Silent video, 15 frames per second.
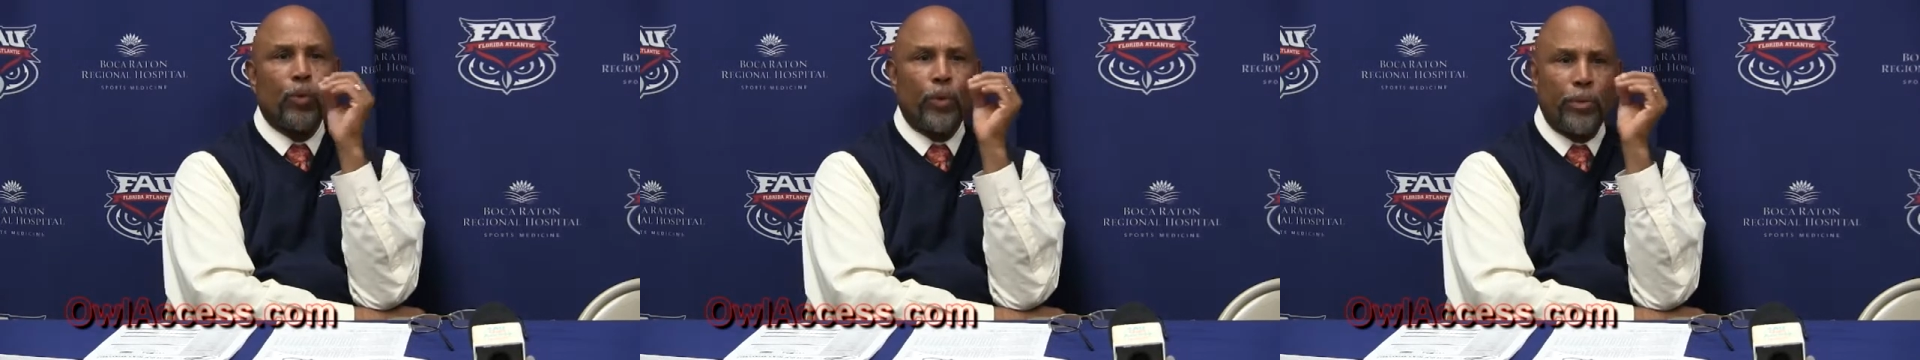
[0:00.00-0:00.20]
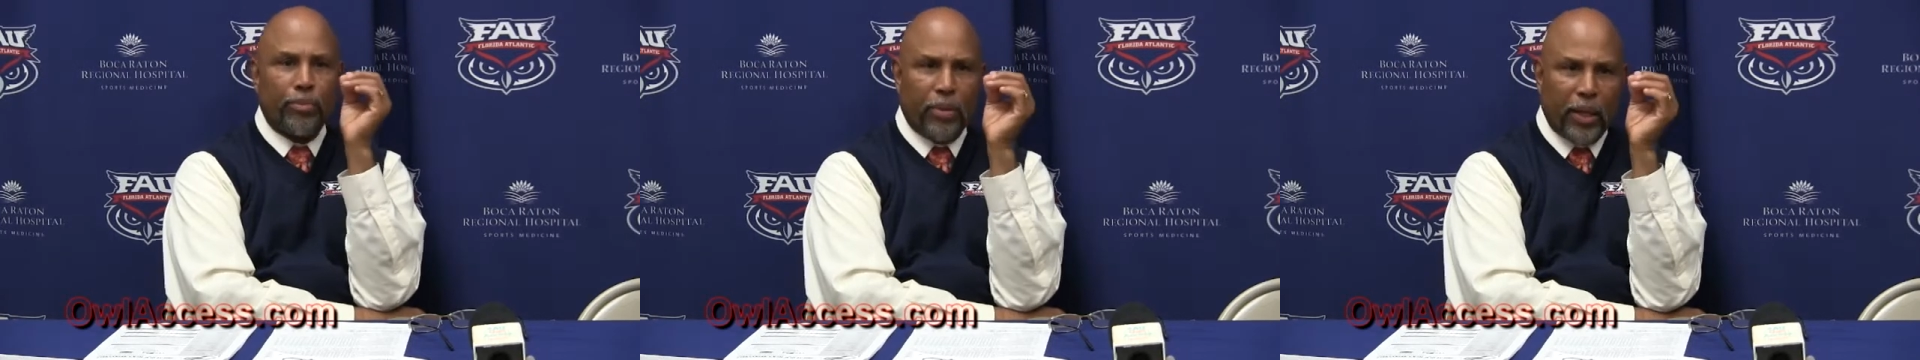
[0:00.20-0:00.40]

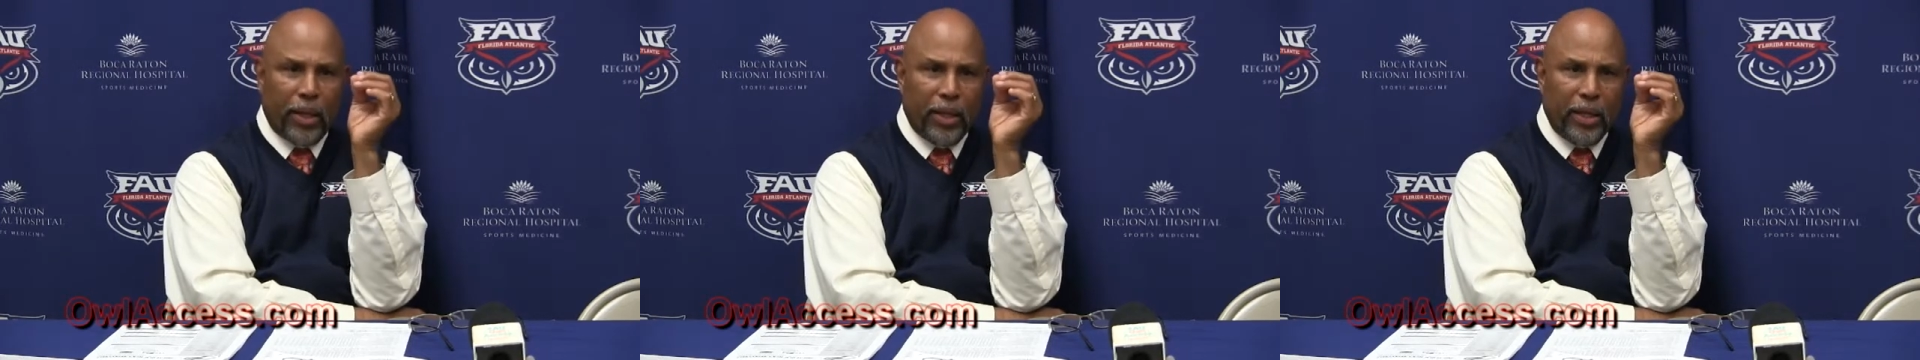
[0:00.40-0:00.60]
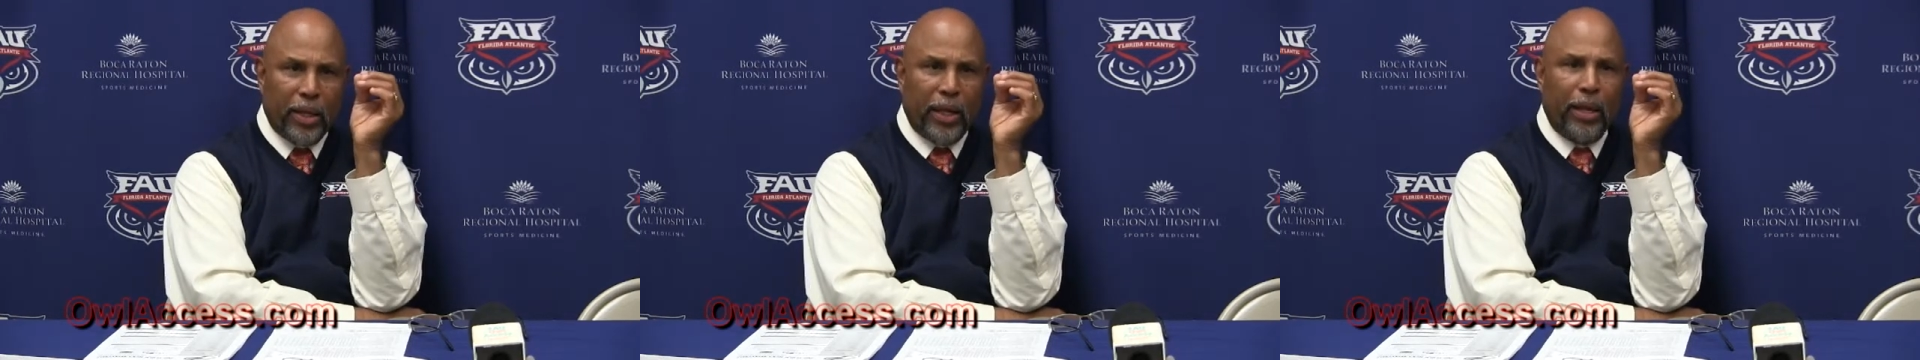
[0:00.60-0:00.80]
We play
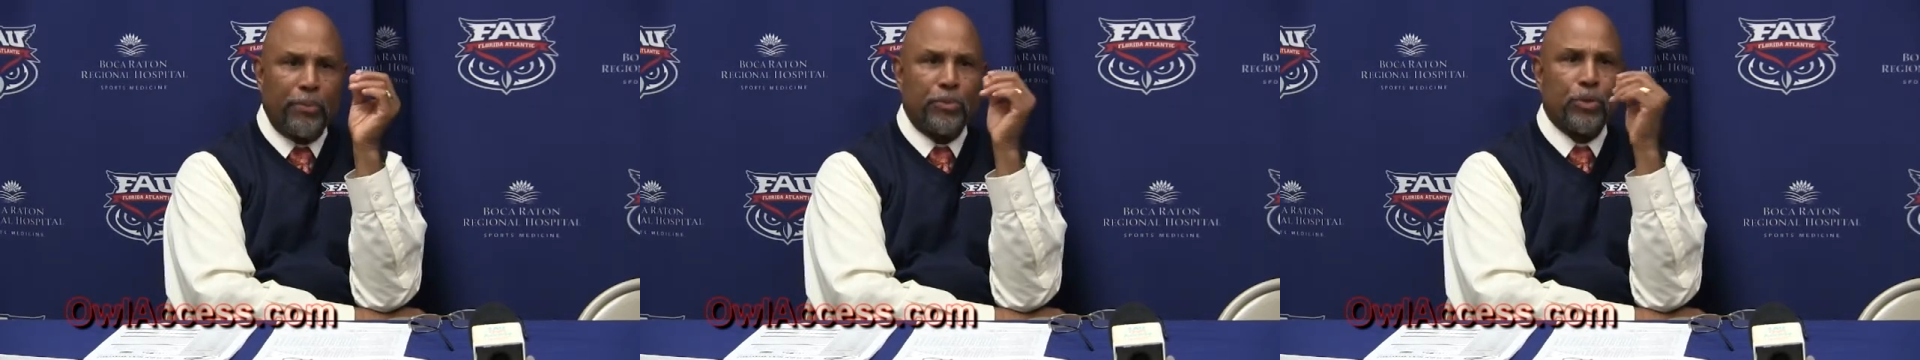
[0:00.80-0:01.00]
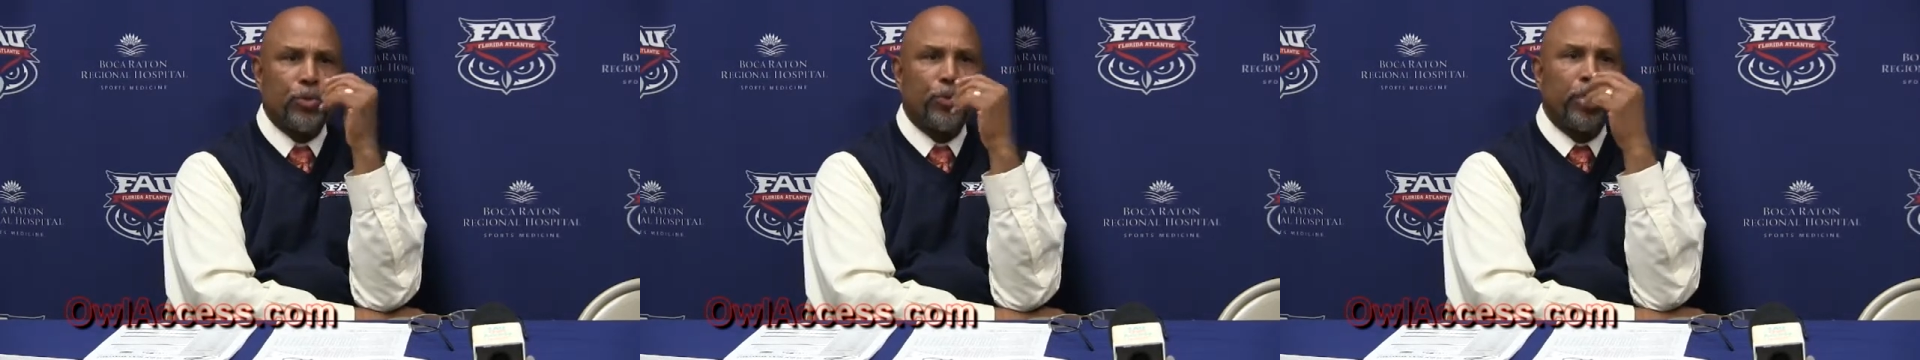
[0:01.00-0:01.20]
the game
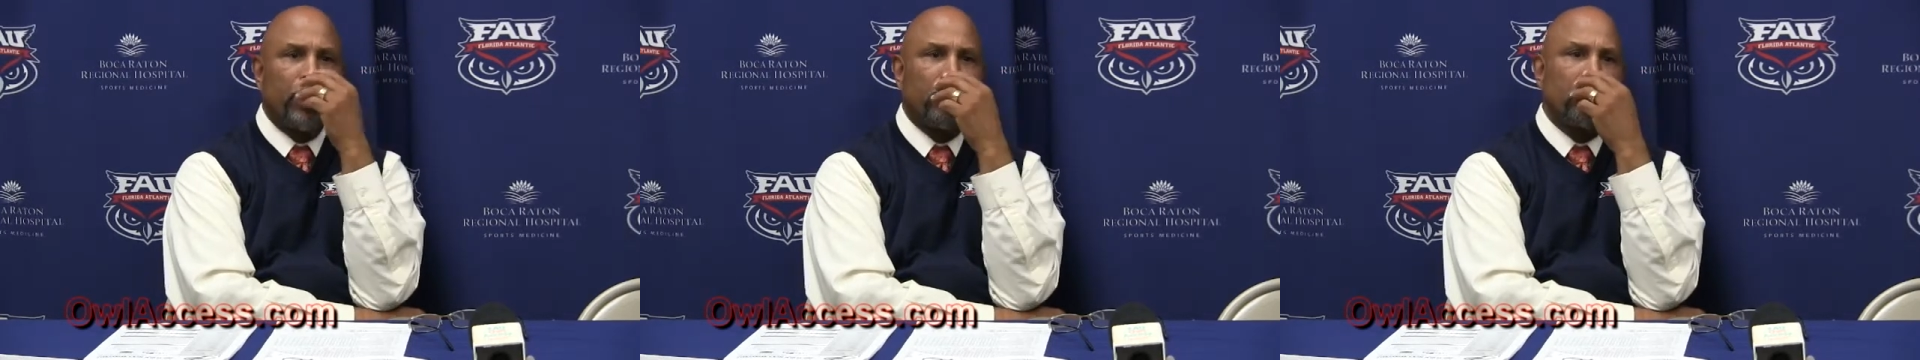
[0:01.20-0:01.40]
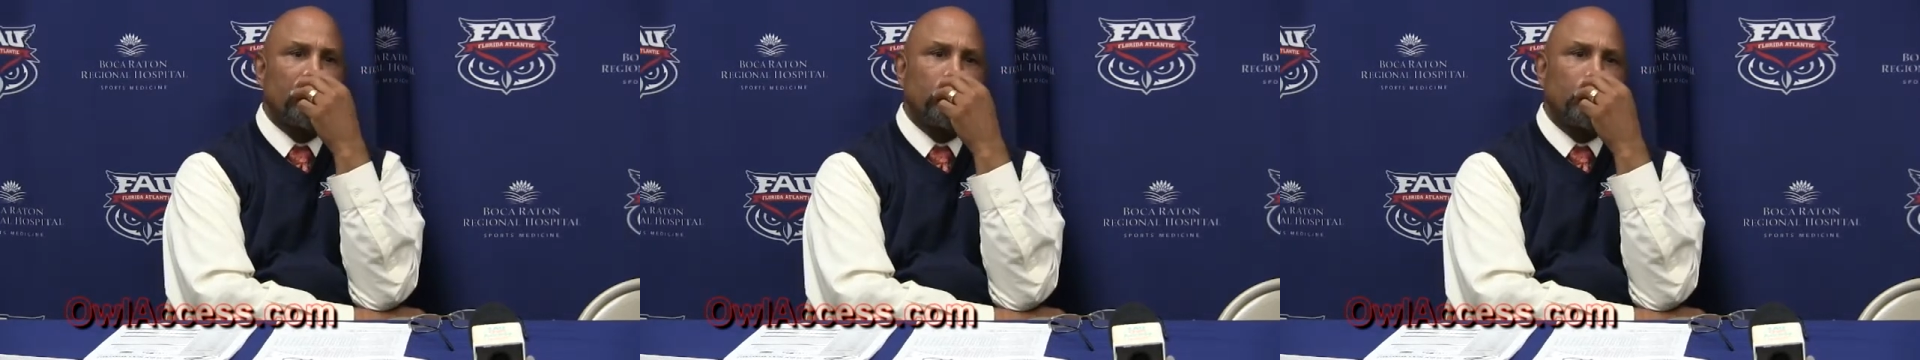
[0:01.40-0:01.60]
to win.
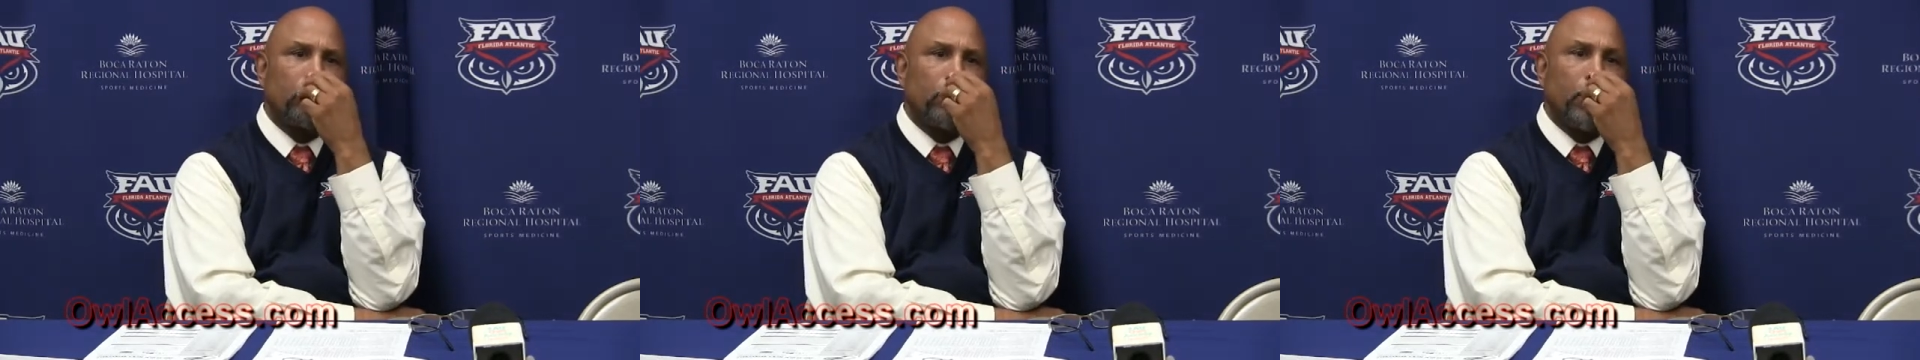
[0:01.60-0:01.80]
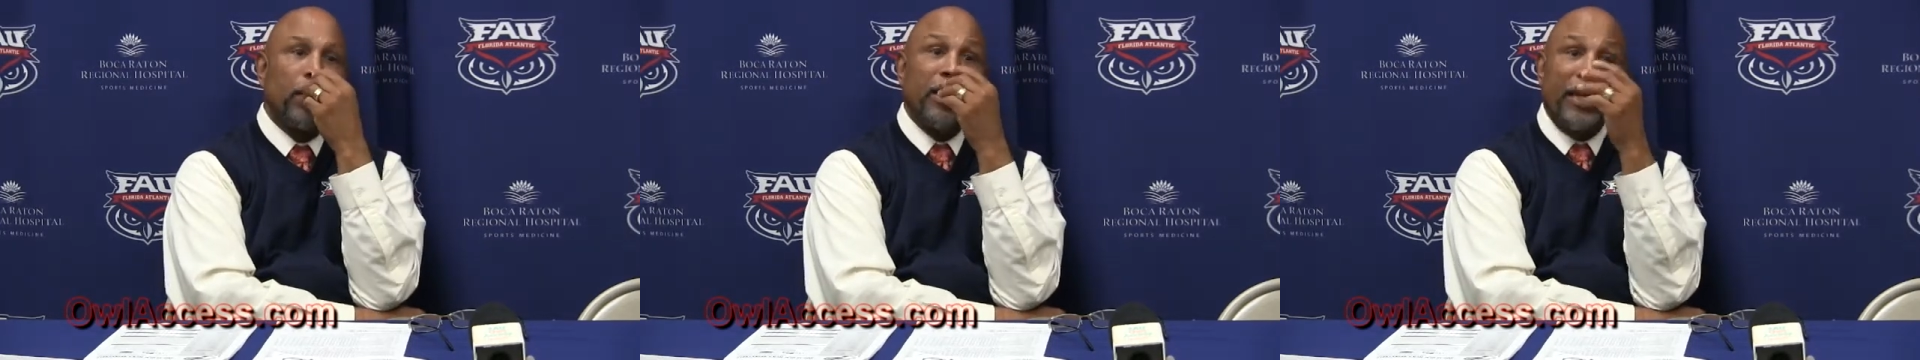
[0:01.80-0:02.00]

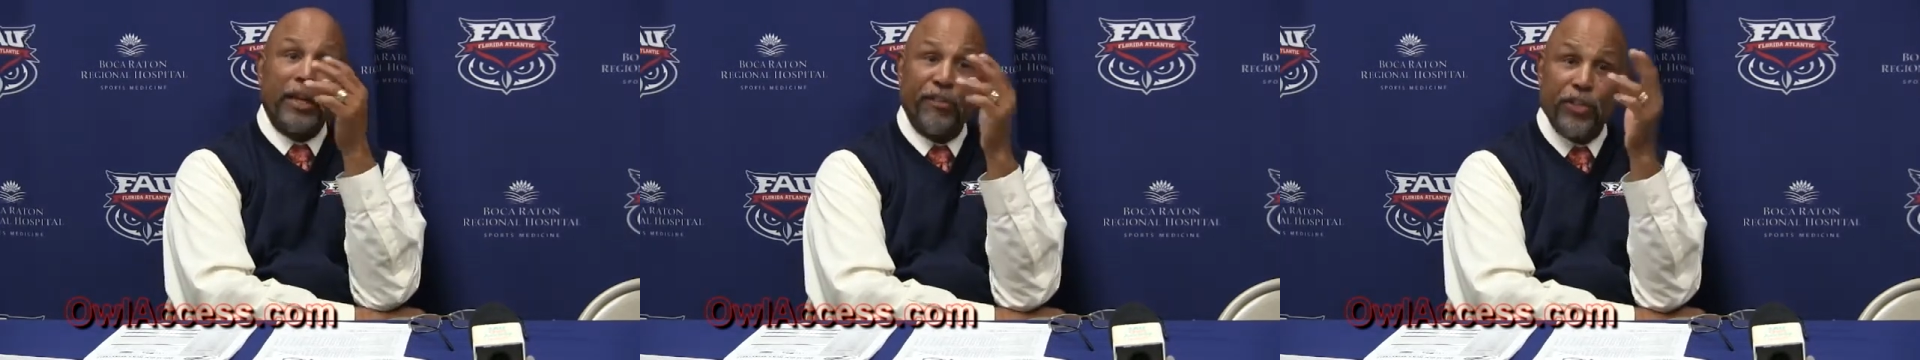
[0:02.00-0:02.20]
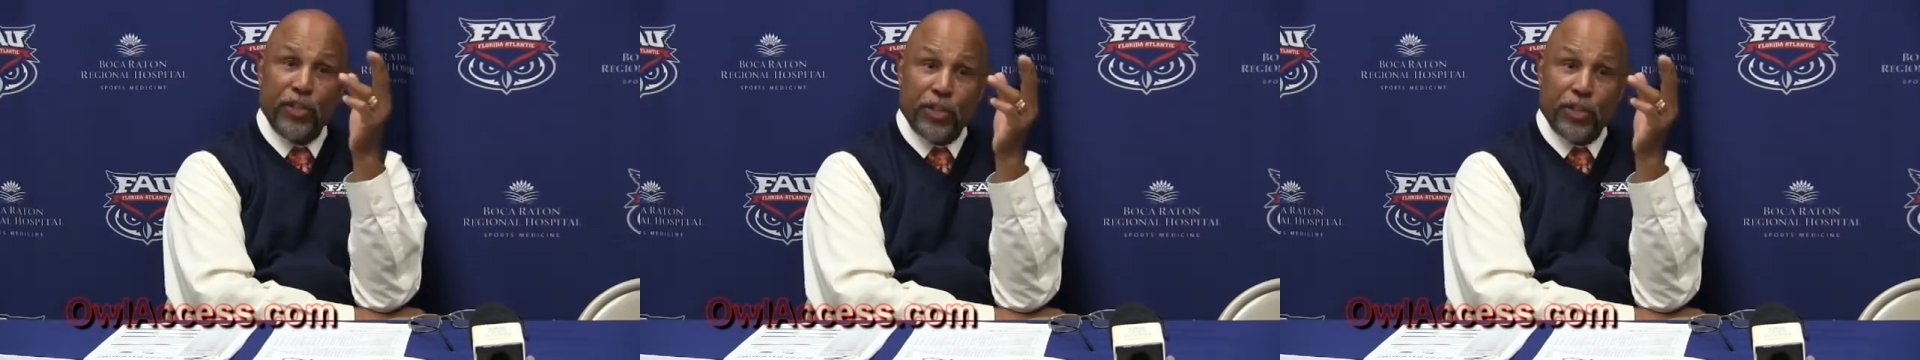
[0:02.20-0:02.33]
Even